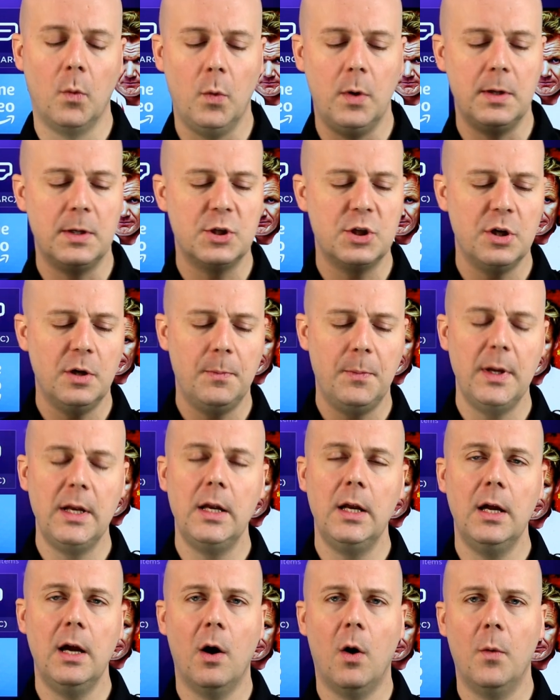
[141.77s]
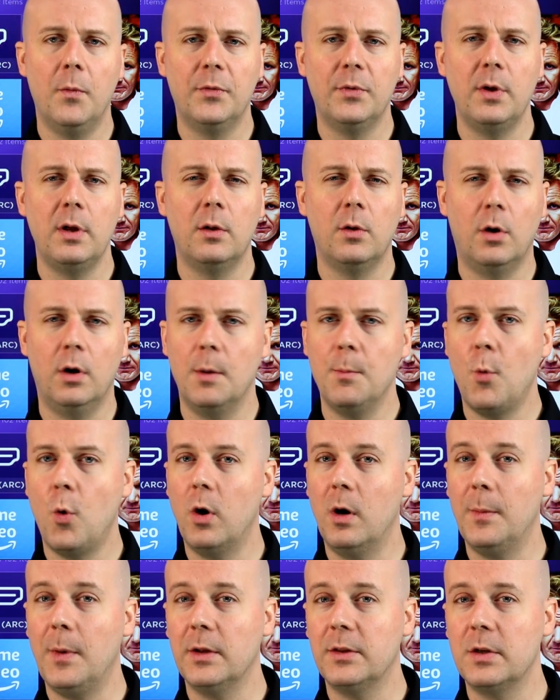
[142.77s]
We should be hopefully learning
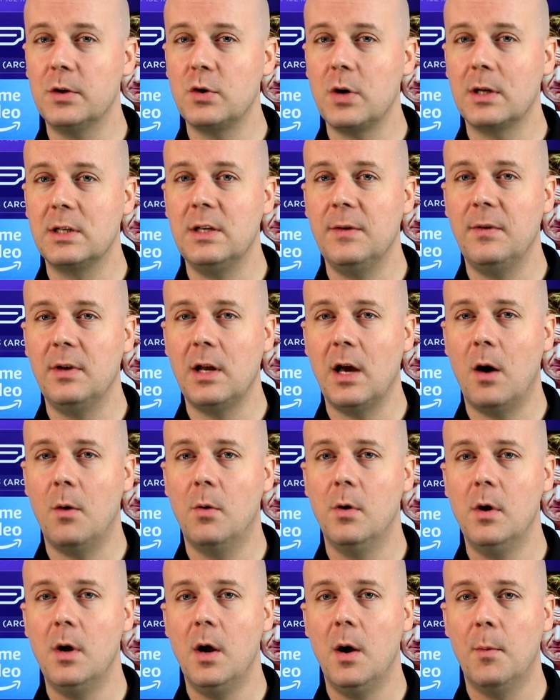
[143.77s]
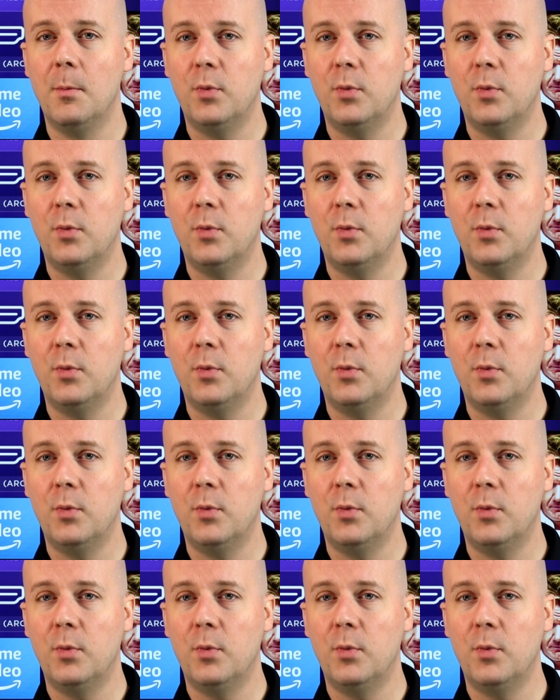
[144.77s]
more about the DirecTV Now